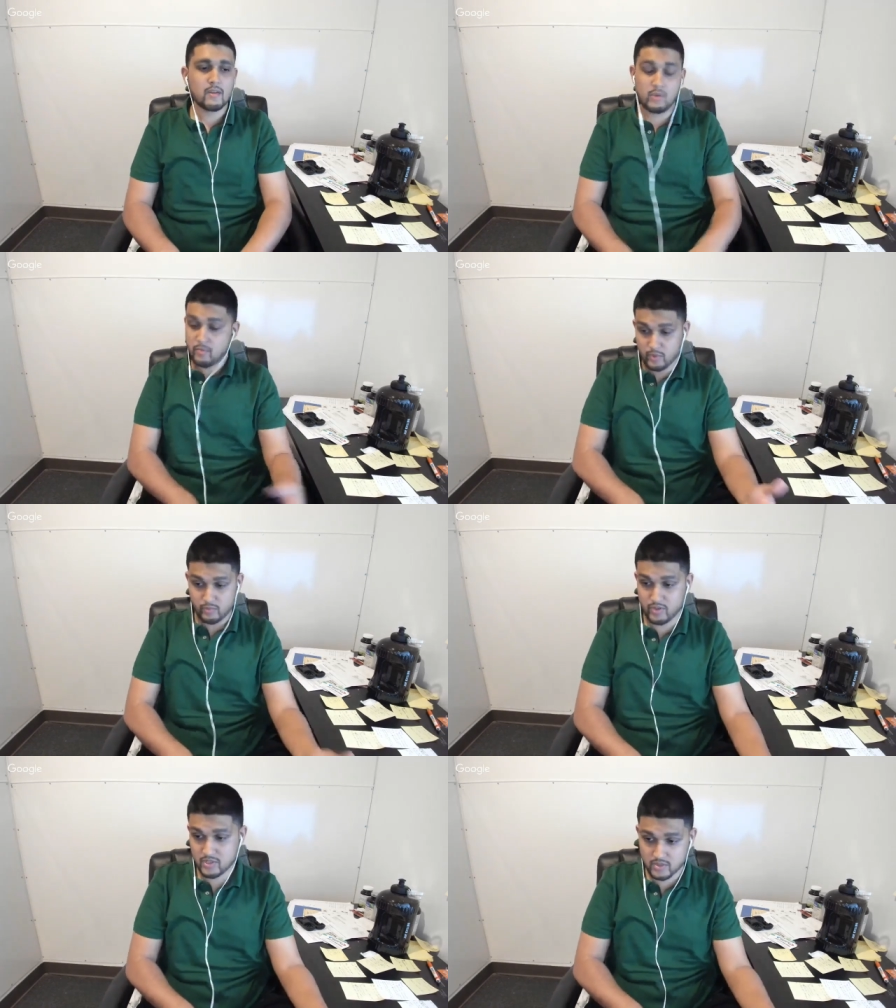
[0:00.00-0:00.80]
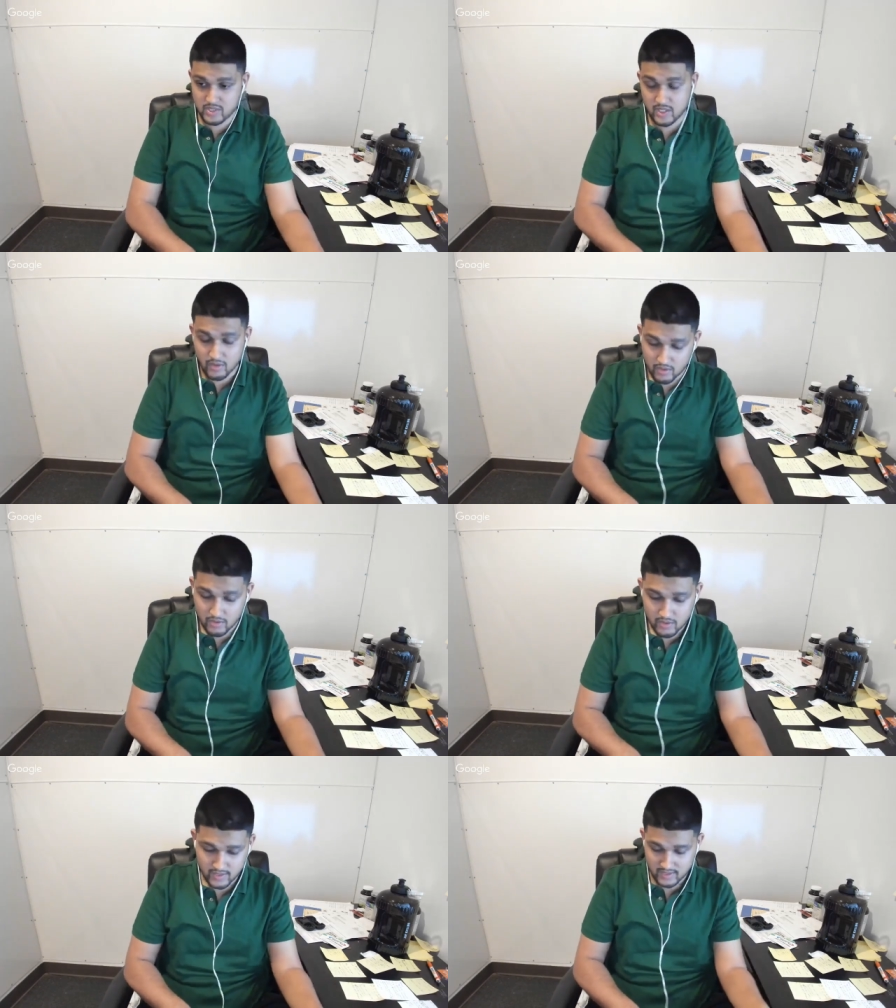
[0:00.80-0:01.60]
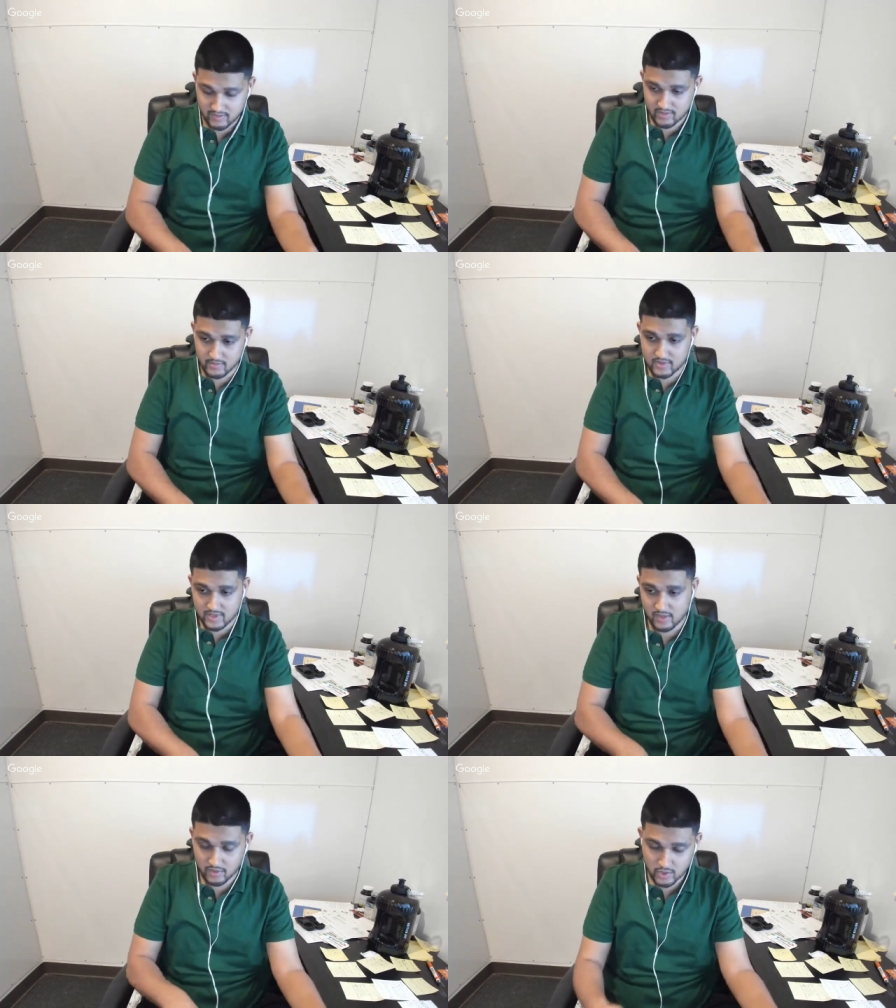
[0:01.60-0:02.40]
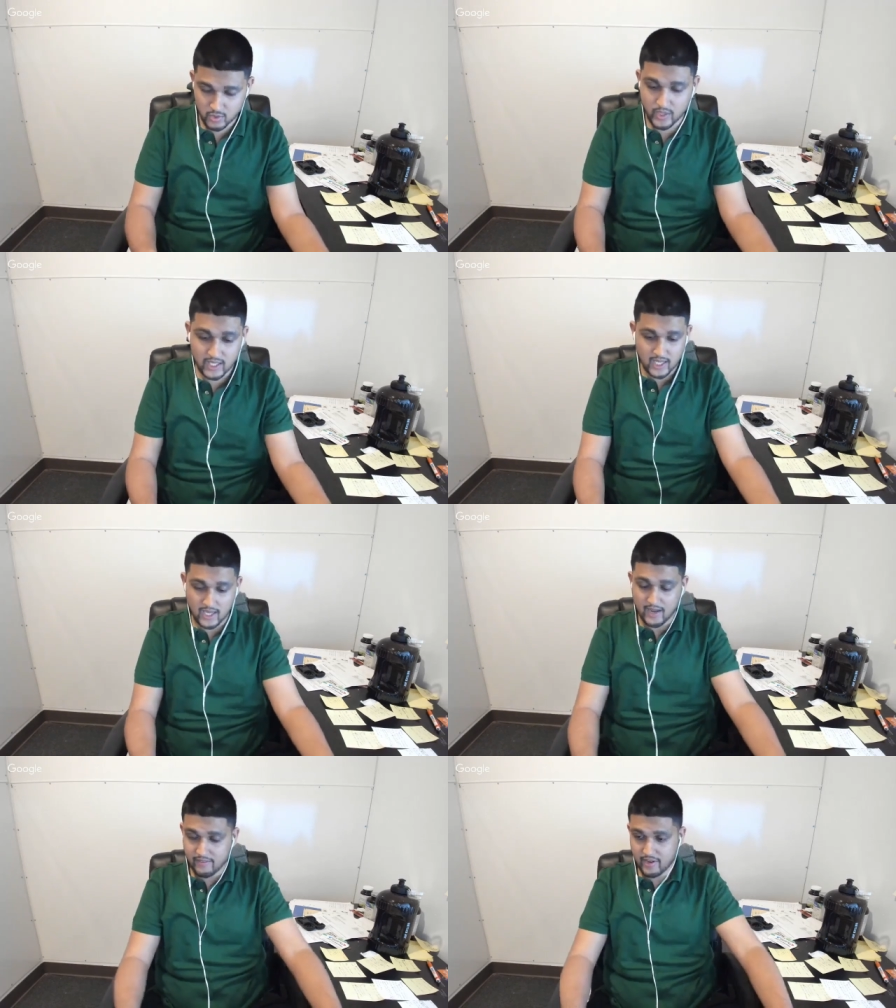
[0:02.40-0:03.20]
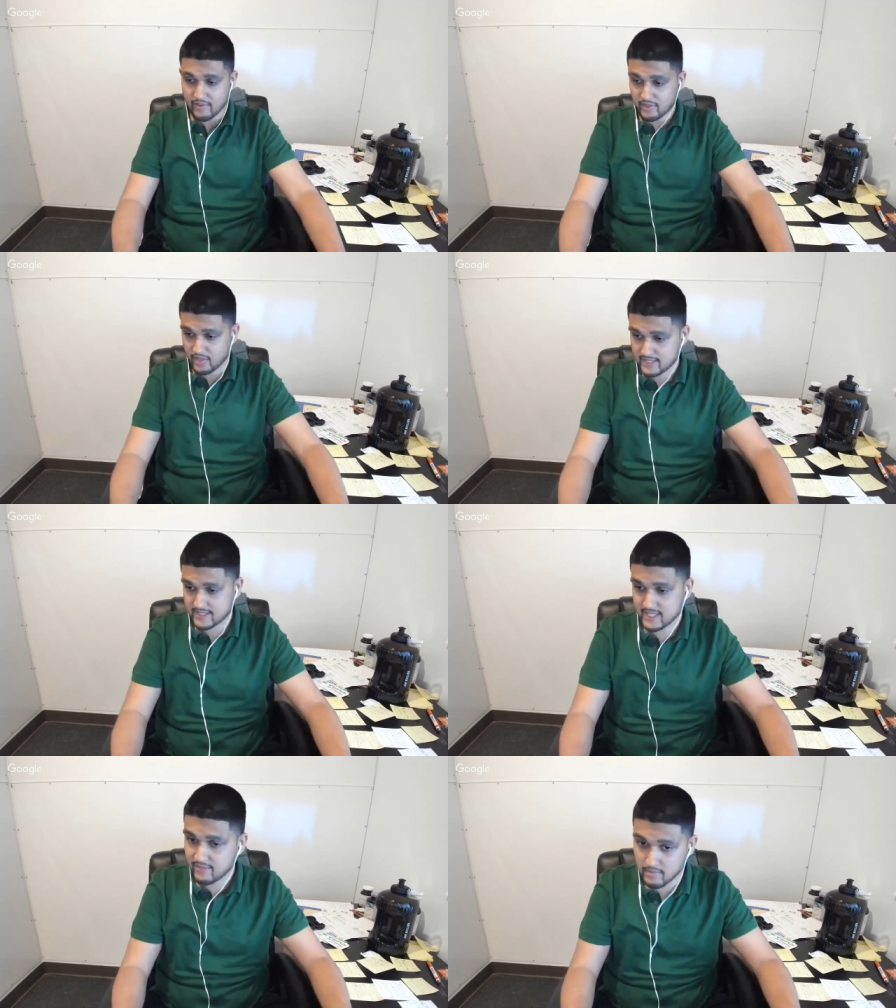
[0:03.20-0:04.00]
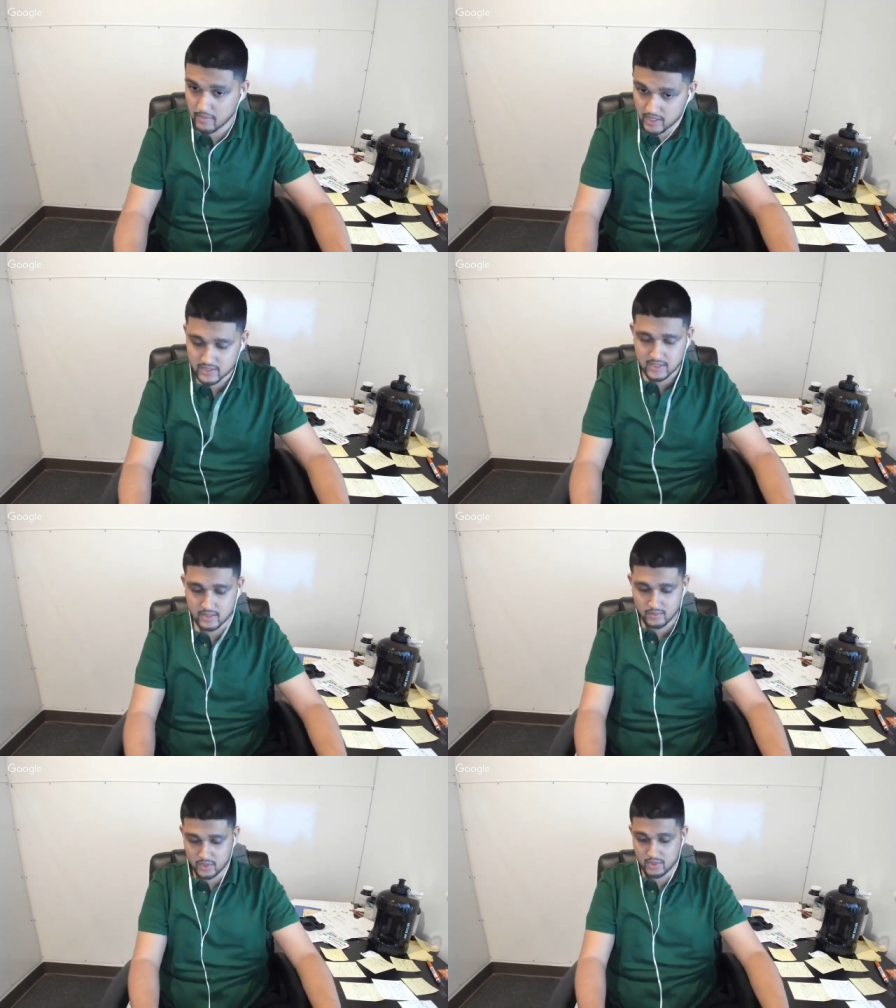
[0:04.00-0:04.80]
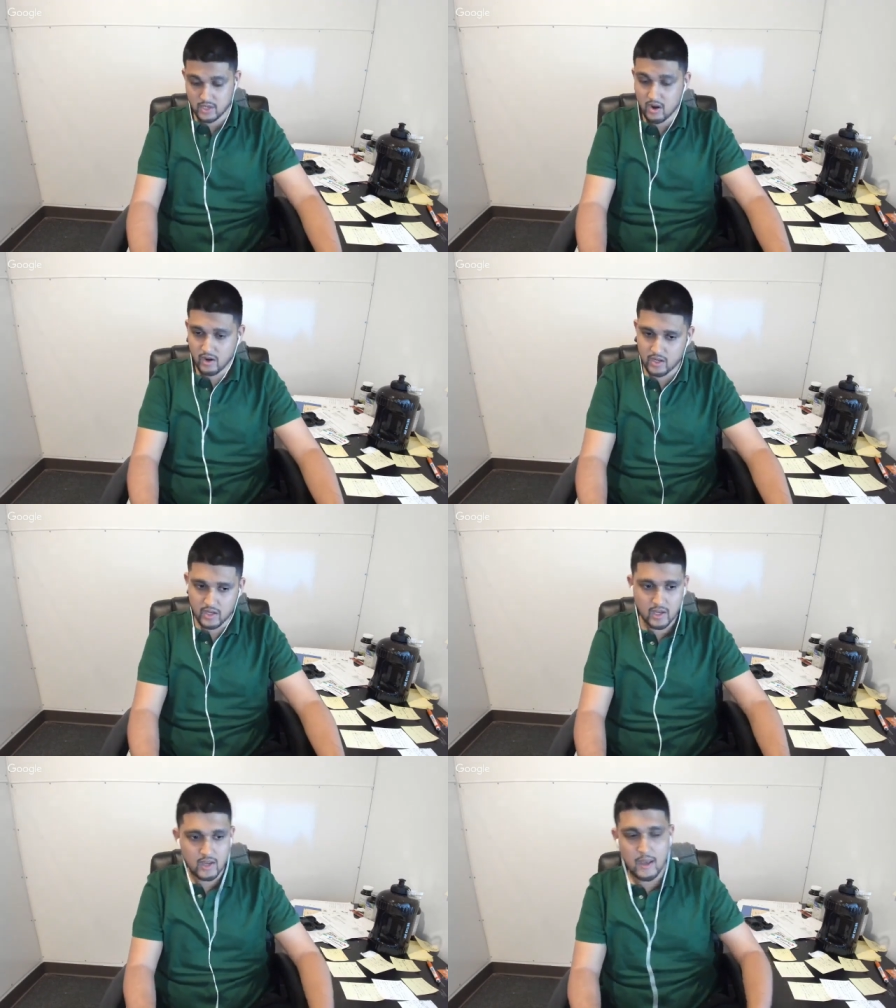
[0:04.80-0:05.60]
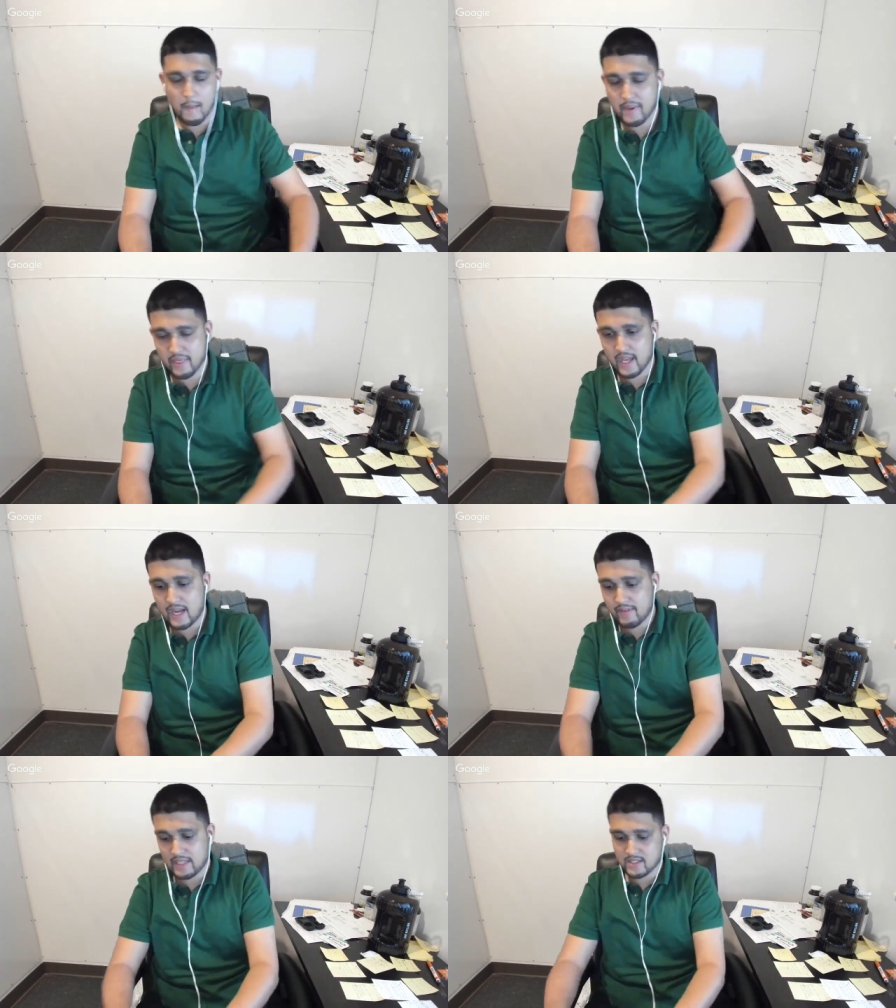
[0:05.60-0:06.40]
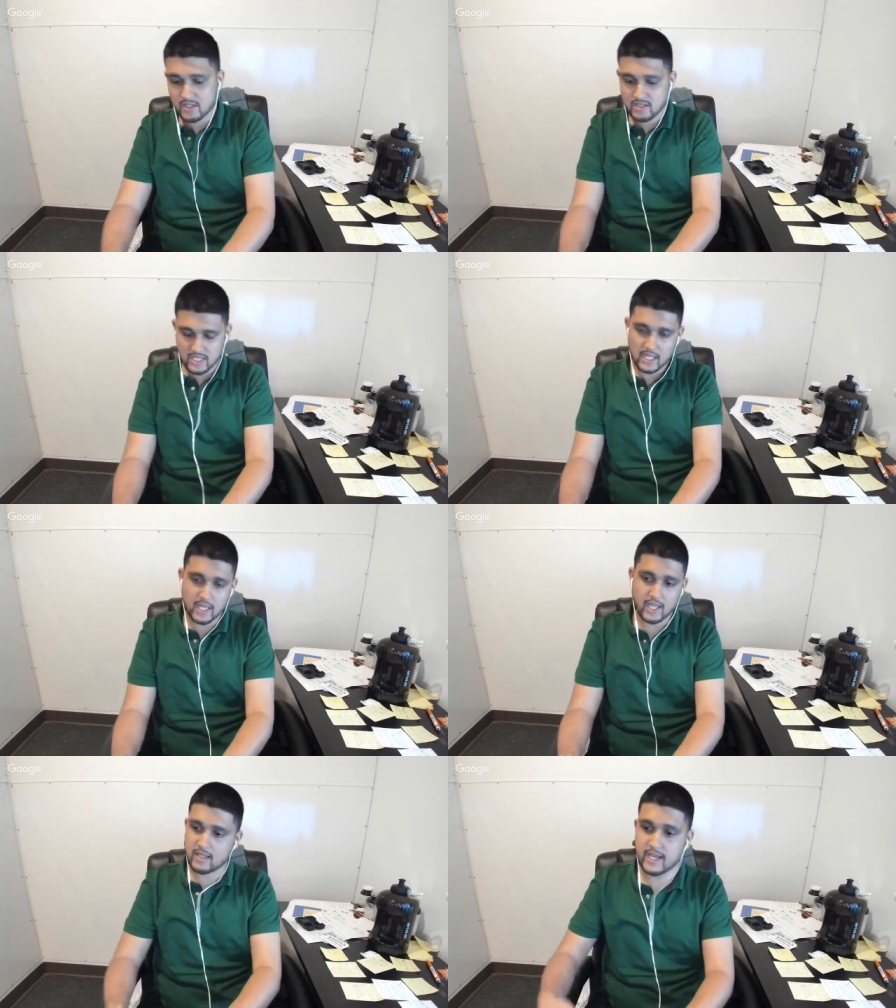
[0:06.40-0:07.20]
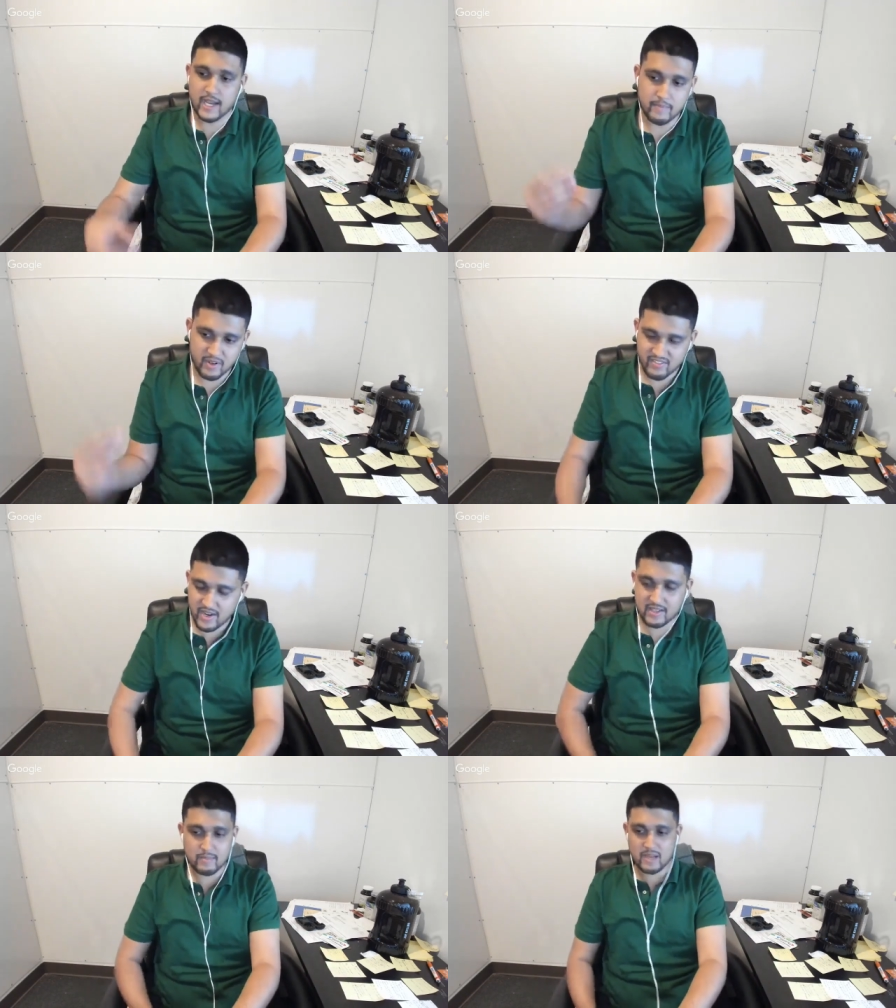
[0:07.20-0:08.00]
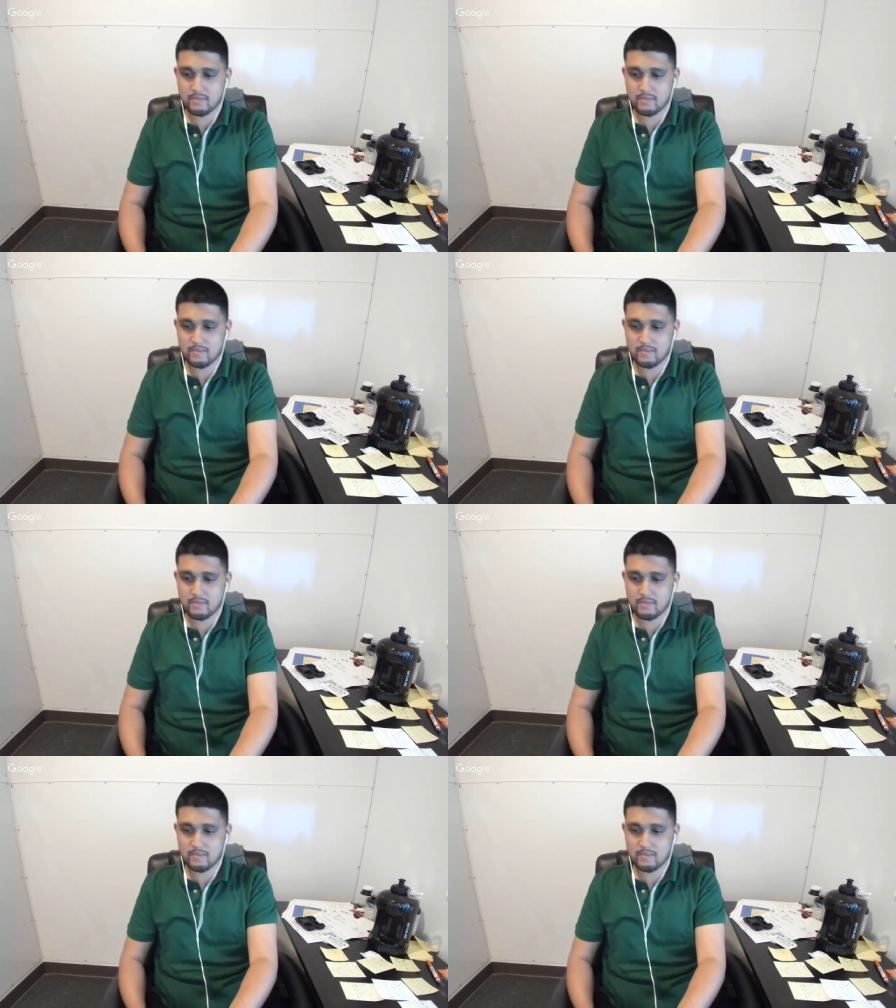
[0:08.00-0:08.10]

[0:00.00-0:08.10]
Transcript: Well, well, first it was zero, and then from zero to twenty K after like seven months, which was hard. But then everything started to click. Like, I perfected my